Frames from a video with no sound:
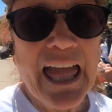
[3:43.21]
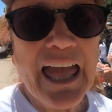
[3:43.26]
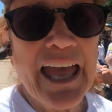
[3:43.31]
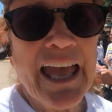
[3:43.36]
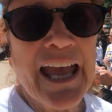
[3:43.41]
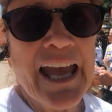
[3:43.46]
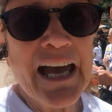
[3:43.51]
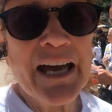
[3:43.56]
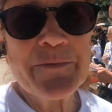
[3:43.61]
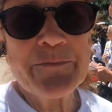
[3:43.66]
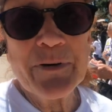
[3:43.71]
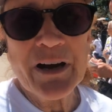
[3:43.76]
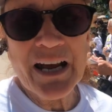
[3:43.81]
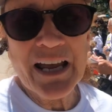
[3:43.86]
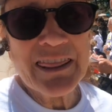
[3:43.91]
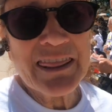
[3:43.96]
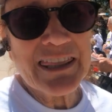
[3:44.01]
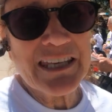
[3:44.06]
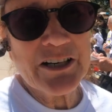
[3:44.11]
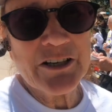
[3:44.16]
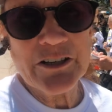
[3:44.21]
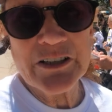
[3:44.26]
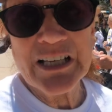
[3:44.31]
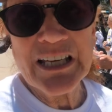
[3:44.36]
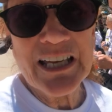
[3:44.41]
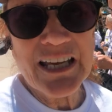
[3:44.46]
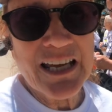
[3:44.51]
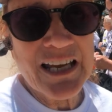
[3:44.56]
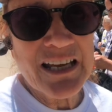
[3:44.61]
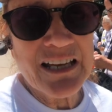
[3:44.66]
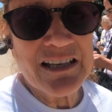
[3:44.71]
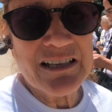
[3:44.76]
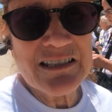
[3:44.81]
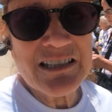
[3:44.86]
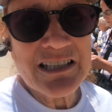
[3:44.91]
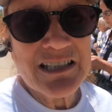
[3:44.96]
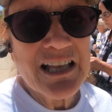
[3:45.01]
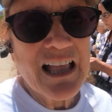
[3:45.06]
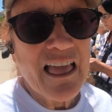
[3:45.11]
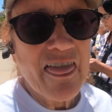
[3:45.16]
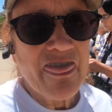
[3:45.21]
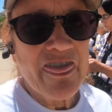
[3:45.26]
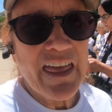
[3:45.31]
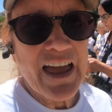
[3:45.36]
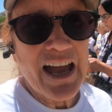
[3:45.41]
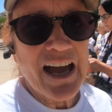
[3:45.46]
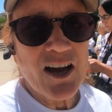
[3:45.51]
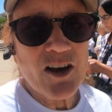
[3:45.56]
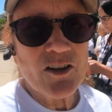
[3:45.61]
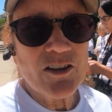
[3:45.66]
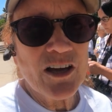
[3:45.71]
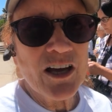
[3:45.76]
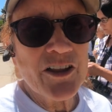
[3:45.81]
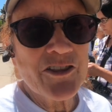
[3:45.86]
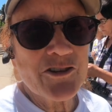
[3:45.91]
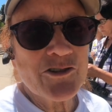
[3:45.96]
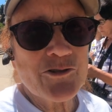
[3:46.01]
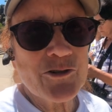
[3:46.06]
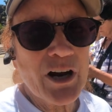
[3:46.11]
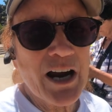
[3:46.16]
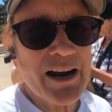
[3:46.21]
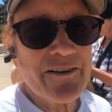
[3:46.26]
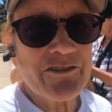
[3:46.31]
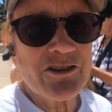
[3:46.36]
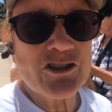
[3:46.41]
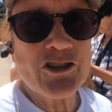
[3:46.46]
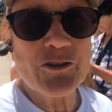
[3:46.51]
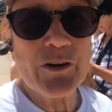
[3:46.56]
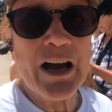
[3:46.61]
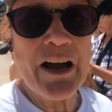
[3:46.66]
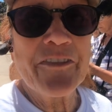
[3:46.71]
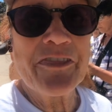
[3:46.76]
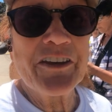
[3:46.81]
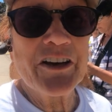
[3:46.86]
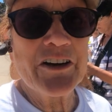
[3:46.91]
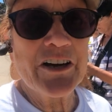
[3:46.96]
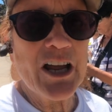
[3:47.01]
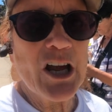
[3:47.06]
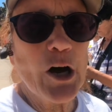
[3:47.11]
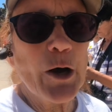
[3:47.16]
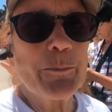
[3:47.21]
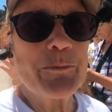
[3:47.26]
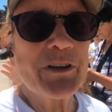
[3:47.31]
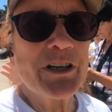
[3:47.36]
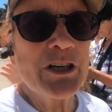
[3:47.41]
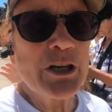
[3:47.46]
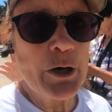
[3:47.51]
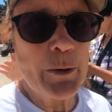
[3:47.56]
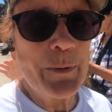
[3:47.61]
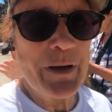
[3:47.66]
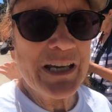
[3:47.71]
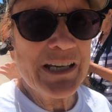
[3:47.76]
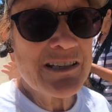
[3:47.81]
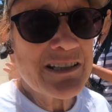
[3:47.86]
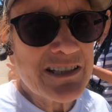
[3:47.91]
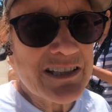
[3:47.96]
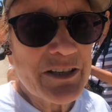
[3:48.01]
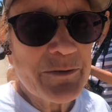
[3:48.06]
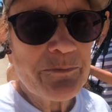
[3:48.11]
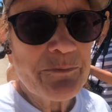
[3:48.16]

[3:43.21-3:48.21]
And my theory is that other drivers are out there to help the newbies.